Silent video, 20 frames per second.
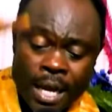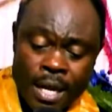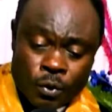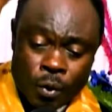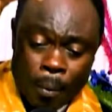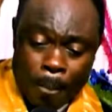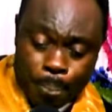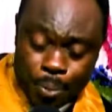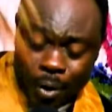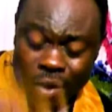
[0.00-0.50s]

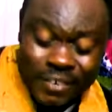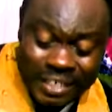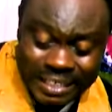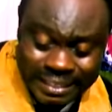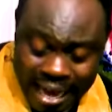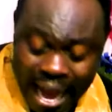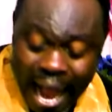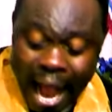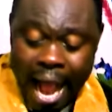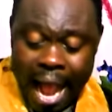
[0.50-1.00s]
to
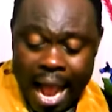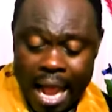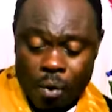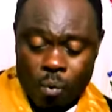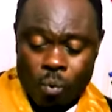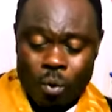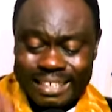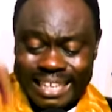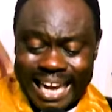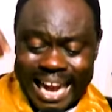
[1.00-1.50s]
prophesy
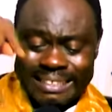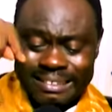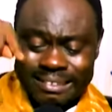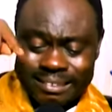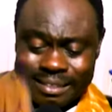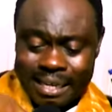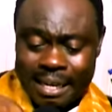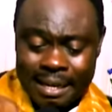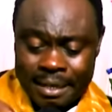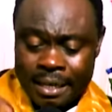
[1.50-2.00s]
what I
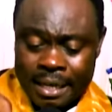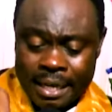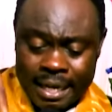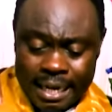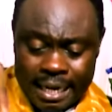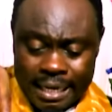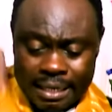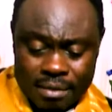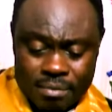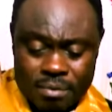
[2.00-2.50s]
see
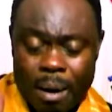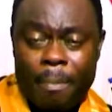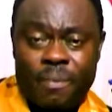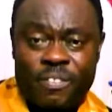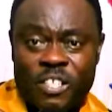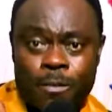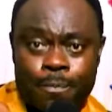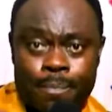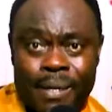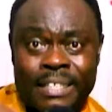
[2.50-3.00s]
in the realm of
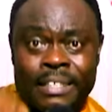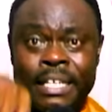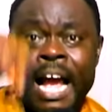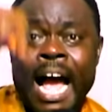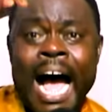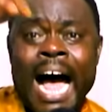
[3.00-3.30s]
the spirit.